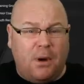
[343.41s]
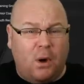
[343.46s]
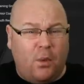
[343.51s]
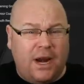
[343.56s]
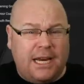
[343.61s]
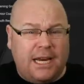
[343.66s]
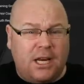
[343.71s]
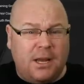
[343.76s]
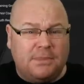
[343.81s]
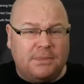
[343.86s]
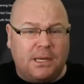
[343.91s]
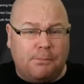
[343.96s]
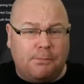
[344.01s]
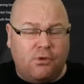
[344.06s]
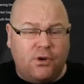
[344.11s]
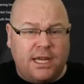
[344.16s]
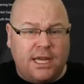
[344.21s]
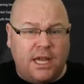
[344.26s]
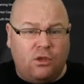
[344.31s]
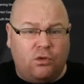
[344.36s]
But when it comes to
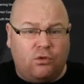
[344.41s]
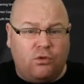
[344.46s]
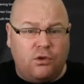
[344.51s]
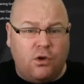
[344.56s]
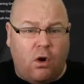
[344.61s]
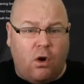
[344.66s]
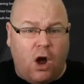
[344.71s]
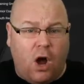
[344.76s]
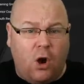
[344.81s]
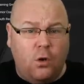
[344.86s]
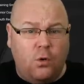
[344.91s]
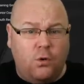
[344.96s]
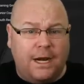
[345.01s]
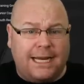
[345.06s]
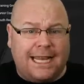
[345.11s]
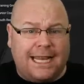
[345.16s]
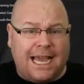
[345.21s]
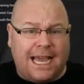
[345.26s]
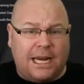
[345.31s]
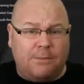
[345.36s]
bringing through your own
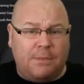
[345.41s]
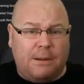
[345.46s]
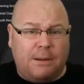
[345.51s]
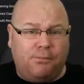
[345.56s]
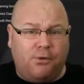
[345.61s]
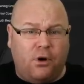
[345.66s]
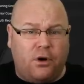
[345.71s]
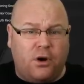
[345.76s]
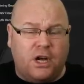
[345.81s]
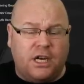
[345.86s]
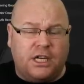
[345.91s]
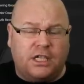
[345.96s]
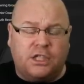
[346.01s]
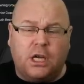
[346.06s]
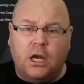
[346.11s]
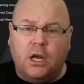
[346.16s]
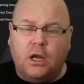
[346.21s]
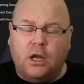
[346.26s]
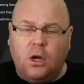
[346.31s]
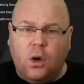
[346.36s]
academy products,